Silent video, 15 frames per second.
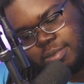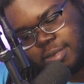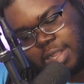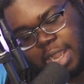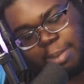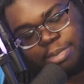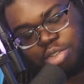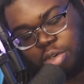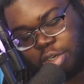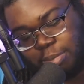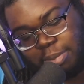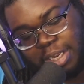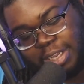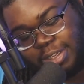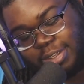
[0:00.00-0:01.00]
drawing a
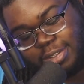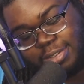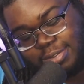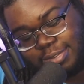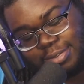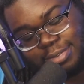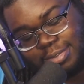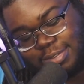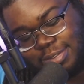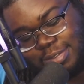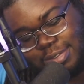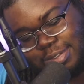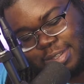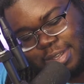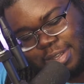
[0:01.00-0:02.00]
blank.
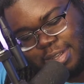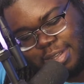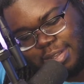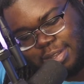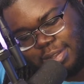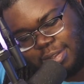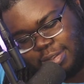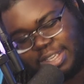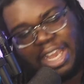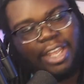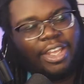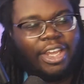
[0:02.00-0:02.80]
Yeah.